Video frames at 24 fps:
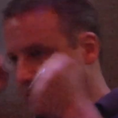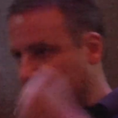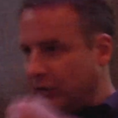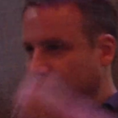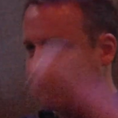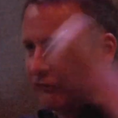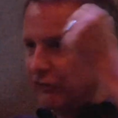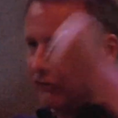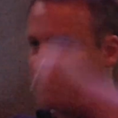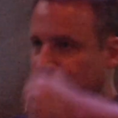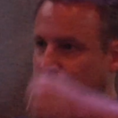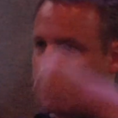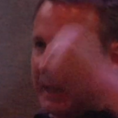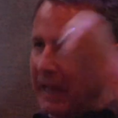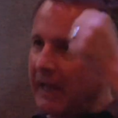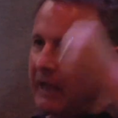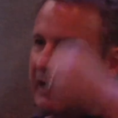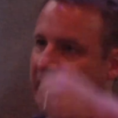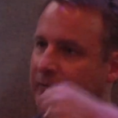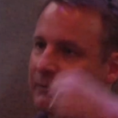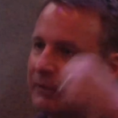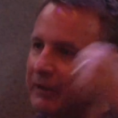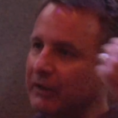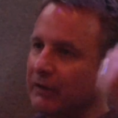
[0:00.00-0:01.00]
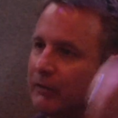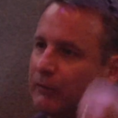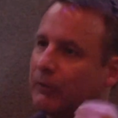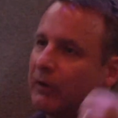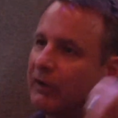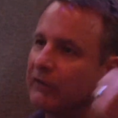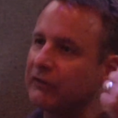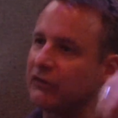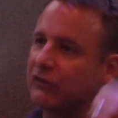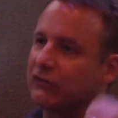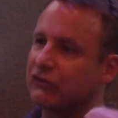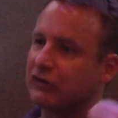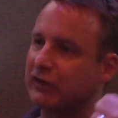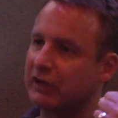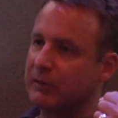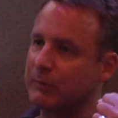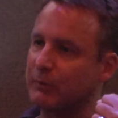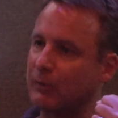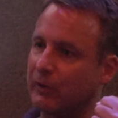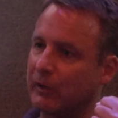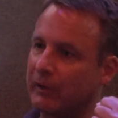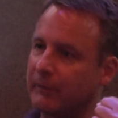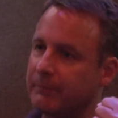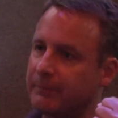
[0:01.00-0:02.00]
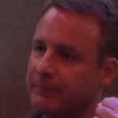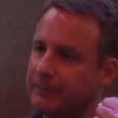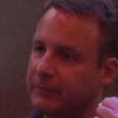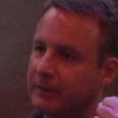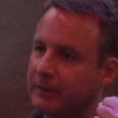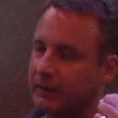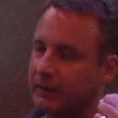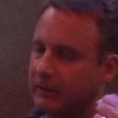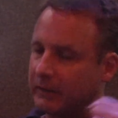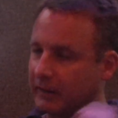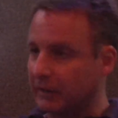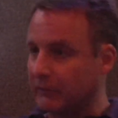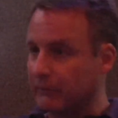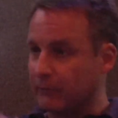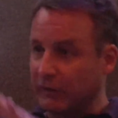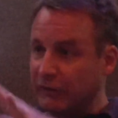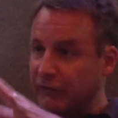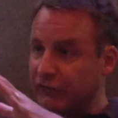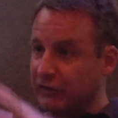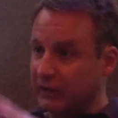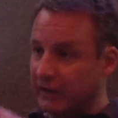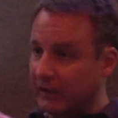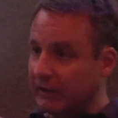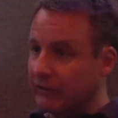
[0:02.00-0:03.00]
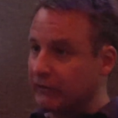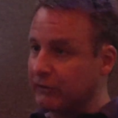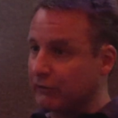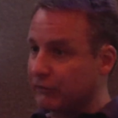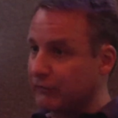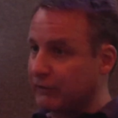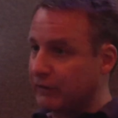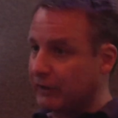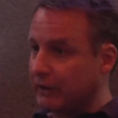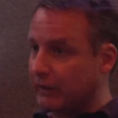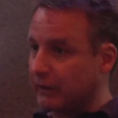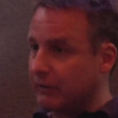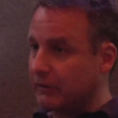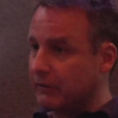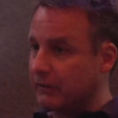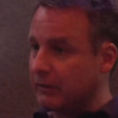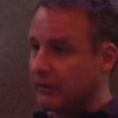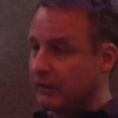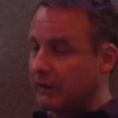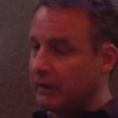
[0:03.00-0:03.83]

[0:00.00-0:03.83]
this is bad, we don't want this anymore, kind of raising hell over here.